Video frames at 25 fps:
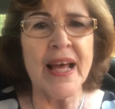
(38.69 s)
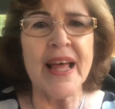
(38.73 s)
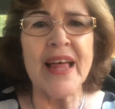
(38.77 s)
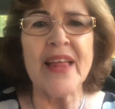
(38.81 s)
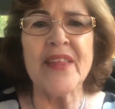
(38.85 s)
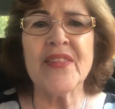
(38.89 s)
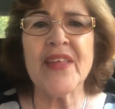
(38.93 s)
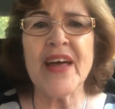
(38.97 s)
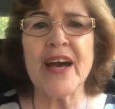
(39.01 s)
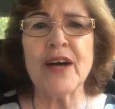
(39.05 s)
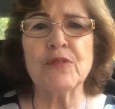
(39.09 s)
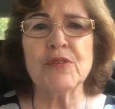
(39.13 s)

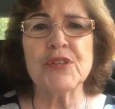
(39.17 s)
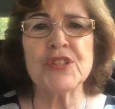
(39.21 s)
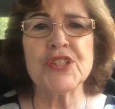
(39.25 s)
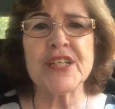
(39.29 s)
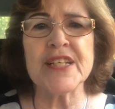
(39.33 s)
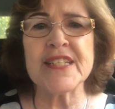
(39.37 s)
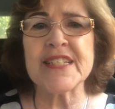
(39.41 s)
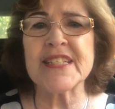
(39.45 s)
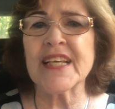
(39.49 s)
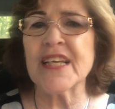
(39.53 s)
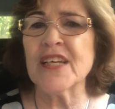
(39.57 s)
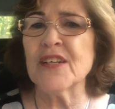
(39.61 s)
that which
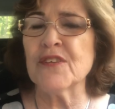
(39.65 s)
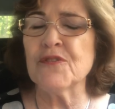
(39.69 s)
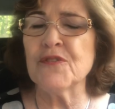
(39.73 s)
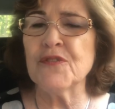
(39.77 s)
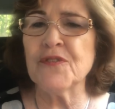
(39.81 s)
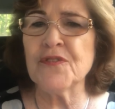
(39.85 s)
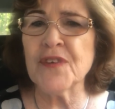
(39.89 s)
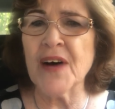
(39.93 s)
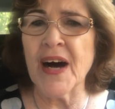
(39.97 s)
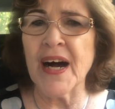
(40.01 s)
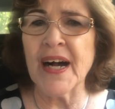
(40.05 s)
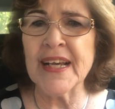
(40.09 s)
has
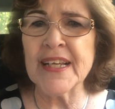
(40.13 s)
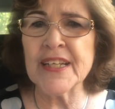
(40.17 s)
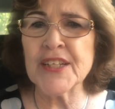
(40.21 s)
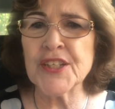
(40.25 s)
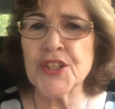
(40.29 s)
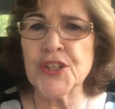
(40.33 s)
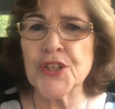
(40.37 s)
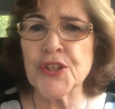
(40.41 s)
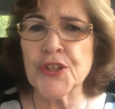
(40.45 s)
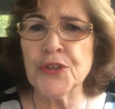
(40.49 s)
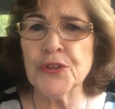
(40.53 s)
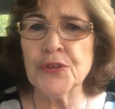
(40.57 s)
confined
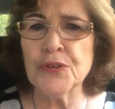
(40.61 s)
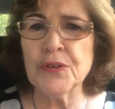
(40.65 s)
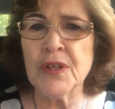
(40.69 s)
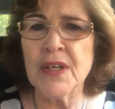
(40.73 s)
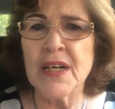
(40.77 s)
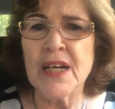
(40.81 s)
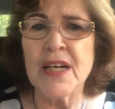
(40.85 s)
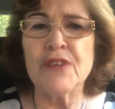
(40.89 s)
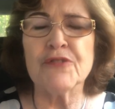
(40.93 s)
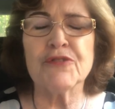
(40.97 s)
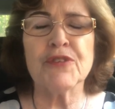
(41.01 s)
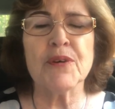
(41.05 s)
you
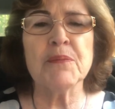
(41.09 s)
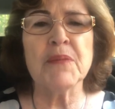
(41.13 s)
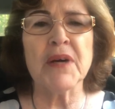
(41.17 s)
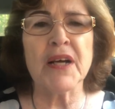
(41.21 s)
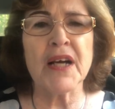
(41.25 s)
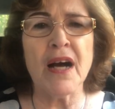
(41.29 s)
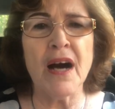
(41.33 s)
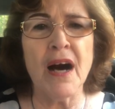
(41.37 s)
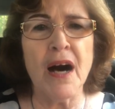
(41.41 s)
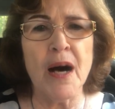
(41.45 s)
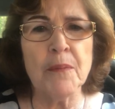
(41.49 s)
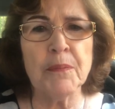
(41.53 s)
from
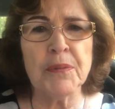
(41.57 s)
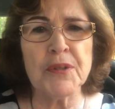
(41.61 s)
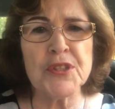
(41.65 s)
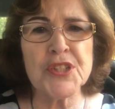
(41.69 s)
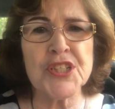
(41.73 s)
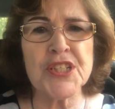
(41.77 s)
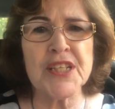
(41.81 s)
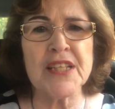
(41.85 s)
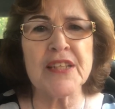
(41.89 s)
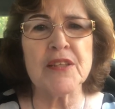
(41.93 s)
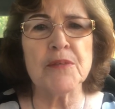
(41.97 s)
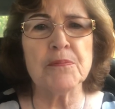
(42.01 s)

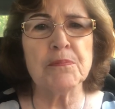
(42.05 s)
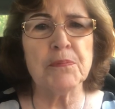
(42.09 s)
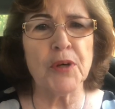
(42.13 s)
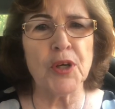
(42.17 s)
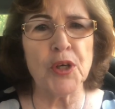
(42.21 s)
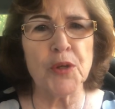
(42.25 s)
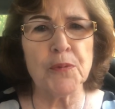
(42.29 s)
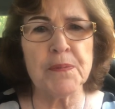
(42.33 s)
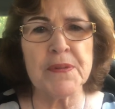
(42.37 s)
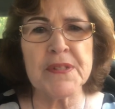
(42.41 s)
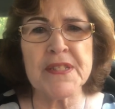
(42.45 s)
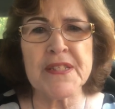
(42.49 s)
accomplishing the
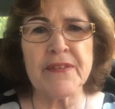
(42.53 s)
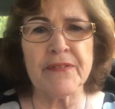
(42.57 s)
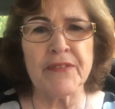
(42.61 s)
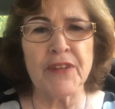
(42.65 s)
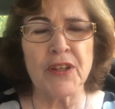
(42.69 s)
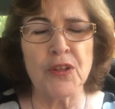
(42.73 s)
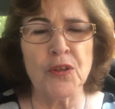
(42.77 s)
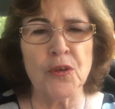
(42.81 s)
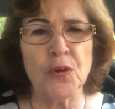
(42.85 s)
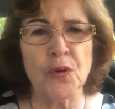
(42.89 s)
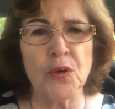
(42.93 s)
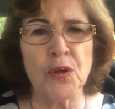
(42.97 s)
purpose of the
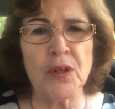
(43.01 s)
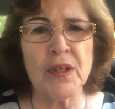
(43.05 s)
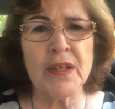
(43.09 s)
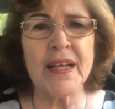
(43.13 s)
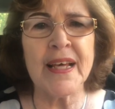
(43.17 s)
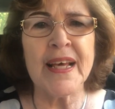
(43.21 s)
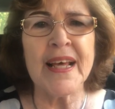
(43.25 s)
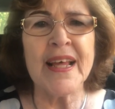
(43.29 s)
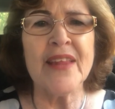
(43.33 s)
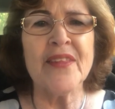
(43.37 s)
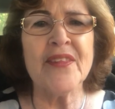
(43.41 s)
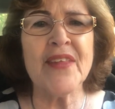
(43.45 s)
Lord,
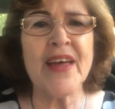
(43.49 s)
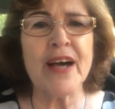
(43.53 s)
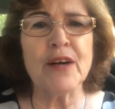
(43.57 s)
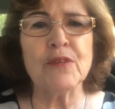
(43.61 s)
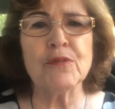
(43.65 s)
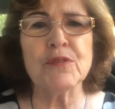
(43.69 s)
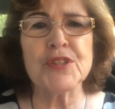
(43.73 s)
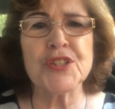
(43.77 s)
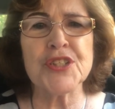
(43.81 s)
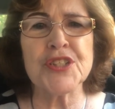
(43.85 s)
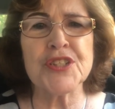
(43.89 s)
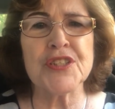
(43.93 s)
that
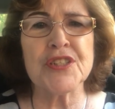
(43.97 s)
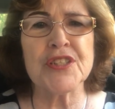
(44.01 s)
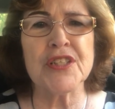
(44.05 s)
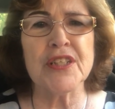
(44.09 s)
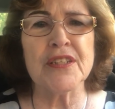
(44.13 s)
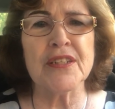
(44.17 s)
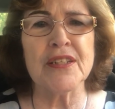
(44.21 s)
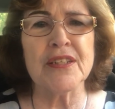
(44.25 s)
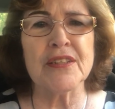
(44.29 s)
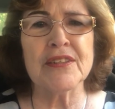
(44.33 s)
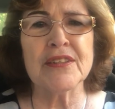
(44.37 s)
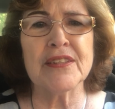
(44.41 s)
which
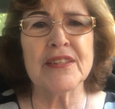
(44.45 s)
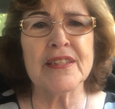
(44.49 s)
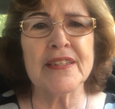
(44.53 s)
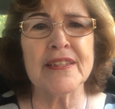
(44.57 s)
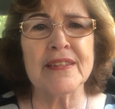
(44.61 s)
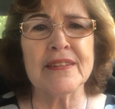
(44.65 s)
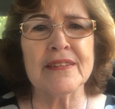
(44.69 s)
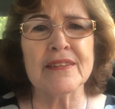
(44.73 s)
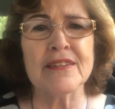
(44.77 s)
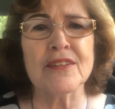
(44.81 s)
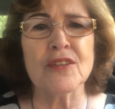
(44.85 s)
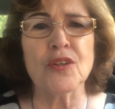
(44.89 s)

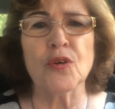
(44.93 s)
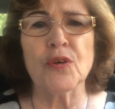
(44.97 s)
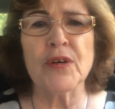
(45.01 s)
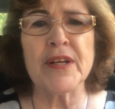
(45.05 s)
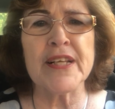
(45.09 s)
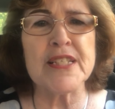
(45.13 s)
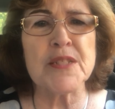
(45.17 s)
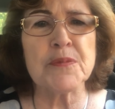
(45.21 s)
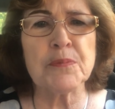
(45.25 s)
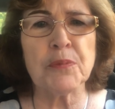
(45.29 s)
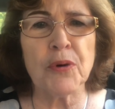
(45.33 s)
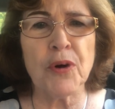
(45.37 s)
the Lord
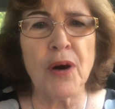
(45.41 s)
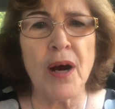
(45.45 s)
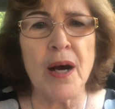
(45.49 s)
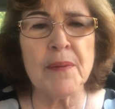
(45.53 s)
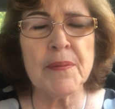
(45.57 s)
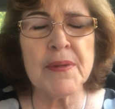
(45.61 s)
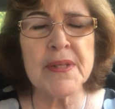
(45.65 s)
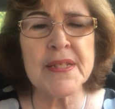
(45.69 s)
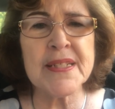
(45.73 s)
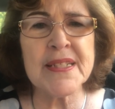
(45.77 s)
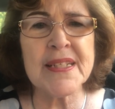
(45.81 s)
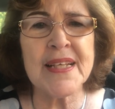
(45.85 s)
has
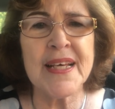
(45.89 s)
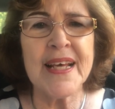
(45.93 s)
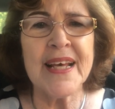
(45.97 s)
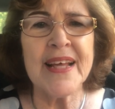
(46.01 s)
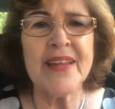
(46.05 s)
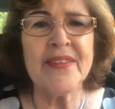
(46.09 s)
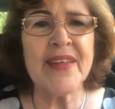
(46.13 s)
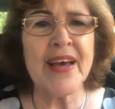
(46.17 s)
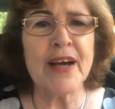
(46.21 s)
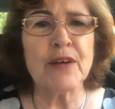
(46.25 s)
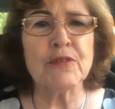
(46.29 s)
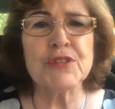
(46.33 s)
promised,
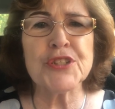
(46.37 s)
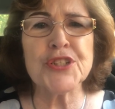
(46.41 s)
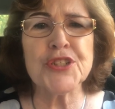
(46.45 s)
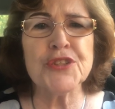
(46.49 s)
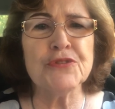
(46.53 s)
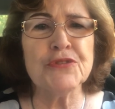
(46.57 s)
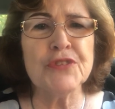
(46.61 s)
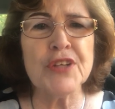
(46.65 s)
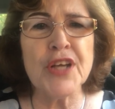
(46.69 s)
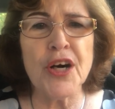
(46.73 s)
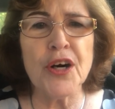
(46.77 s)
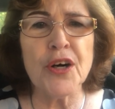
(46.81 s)
that which you
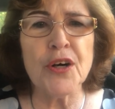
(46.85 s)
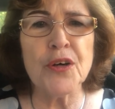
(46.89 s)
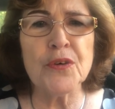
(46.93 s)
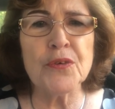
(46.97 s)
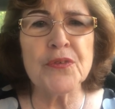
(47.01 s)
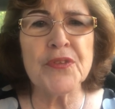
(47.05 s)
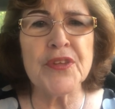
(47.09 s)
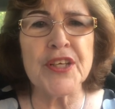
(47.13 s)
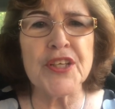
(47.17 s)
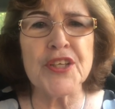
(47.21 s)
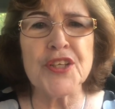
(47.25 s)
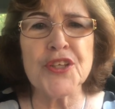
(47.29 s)
know
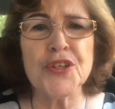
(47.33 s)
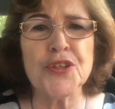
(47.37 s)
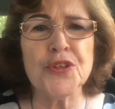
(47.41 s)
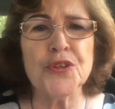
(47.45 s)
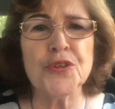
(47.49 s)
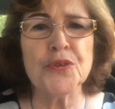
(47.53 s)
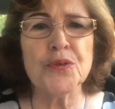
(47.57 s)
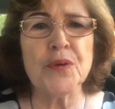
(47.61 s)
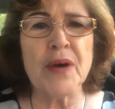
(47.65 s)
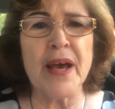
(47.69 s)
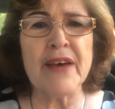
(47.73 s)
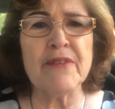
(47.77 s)
that
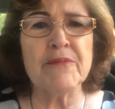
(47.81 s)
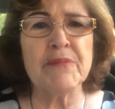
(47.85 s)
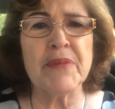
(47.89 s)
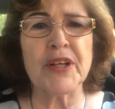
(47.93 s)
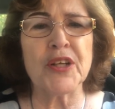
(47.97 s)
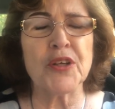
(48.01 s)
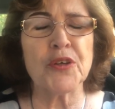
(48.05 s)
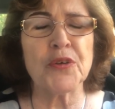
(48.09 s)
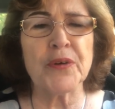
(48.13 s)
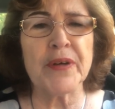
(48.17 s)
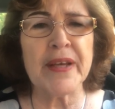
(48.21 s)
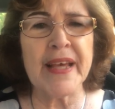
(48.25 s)
you have been
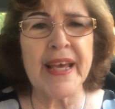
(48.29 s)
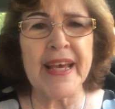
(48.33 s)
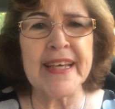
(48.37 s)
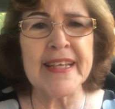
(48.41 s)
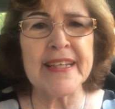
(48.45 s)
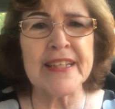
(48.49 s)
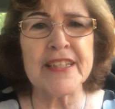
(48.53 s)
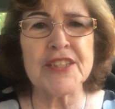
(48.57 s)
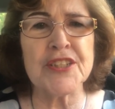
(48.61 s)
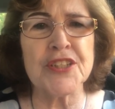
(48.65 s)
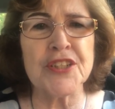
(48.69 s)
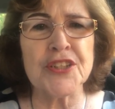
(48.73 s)

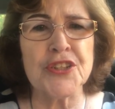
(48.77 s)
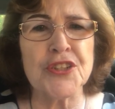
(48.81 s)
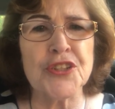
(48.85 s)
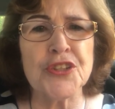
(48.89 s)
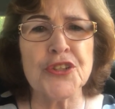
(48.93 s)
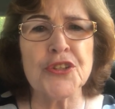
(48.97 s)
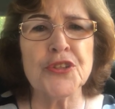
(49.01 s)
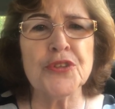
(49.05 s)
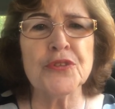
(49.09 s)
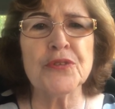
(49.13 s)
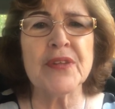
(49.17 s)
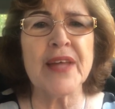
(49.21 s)
created to
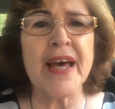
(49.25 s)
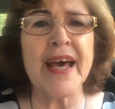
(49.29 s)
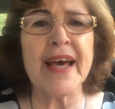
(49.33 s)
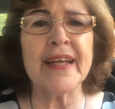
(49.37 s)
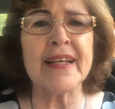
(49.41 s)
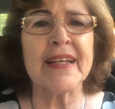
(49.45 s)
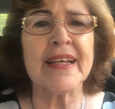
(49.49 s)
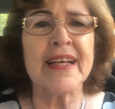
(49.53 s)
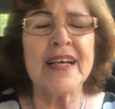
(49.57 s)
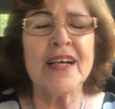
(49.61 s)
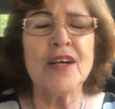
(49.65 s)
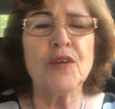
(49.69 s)
do, that
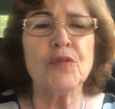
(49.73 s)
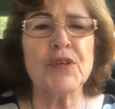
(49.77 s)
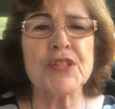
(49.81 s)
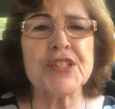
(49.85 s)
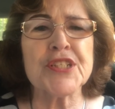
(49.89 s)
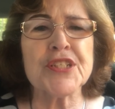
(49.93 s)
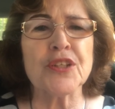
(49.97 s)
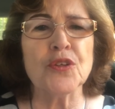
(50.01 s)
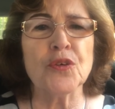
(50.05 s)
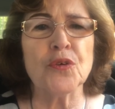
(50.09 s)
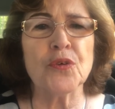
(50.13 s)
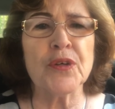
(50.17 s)
which
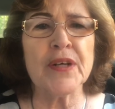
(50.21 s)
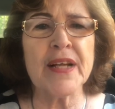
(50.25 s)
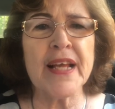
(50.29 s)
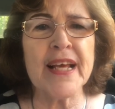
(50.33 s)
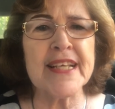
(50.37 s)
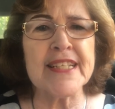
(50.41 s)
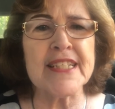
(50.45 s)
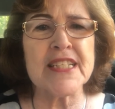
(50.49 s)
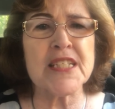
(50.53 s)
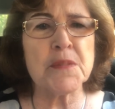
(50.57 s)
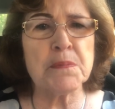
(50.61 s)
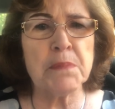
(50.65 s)
the Lord
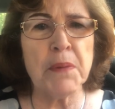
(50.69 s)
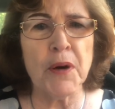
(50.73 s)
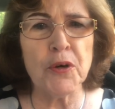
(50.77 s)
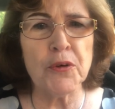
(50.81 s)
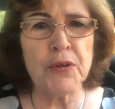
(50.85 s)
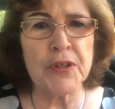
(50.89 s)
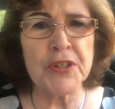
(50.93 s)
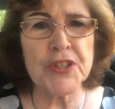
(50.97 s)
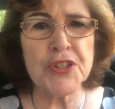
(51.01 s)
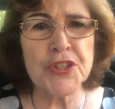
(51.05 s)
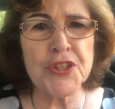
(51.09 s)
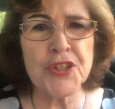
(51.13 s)
has
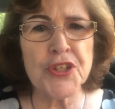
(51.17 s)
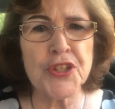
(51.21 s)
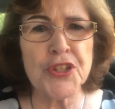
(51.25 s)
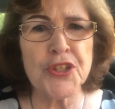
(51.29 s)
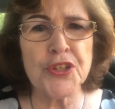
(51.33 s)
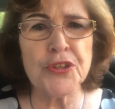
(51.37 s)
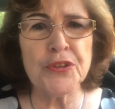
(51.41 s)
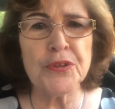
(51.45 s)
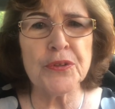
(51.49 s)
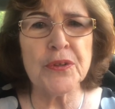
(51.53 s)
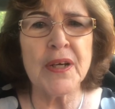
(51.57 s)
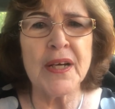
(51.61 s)
spoken to
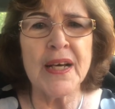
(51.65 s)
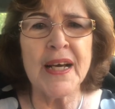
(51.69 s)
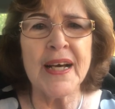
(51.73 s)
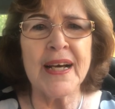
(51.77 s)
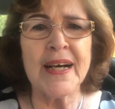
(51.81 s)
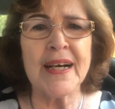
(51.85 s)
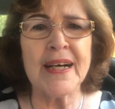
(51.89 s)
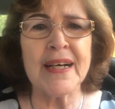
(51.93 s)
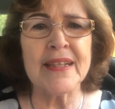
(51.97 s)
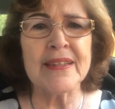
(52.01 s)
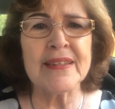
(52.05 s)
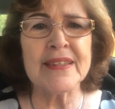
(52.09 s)
you,
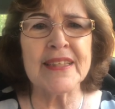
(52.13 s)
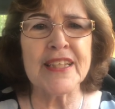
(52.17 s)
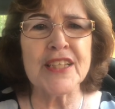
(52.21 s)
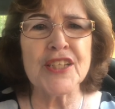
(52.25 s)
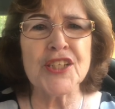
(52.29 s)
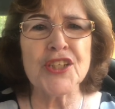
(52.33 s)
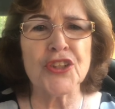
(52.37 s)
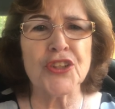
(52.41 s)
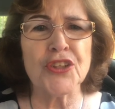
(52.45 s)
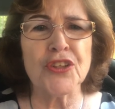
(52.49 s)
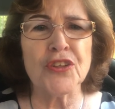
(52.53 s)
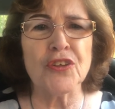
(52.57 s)
that
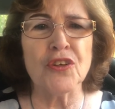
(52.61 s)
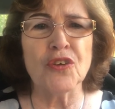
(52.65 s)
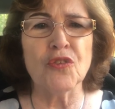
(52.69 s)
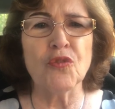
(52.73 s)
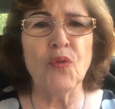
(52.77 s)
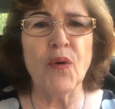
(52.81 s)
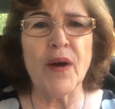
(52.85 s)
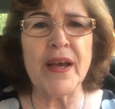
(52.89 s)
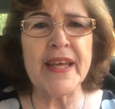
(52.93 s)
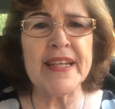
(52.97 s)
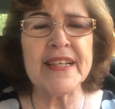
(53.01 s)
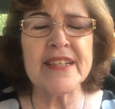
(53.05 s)
you're
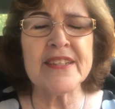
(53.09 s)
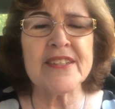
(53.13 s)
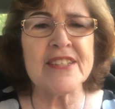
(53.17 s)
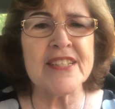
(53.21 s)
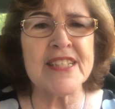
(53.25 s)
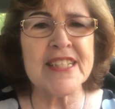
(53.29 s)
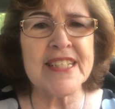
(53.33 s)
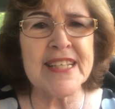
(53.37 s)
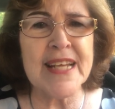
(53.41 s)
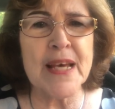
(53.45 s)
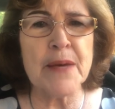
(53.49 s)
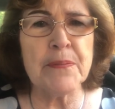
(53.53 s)
waiting to
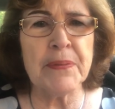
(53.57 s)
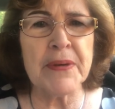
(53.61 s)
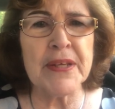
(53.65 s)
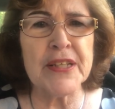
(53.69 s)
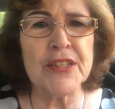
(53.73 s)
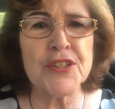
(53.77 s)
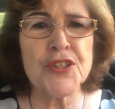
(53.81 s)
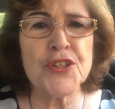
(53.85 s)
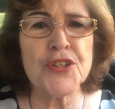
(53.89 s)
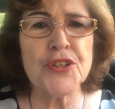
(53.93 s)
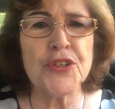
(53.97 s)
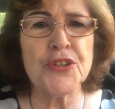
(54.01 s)
step
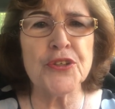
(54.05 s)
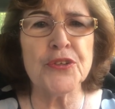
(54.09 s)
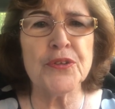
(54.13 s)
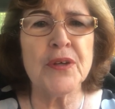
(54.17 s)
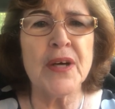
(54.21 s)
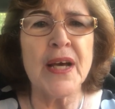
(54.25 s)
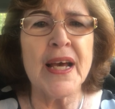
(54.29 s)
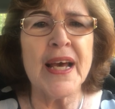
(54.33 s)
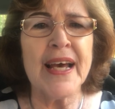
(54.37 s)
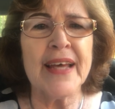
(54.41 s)
into.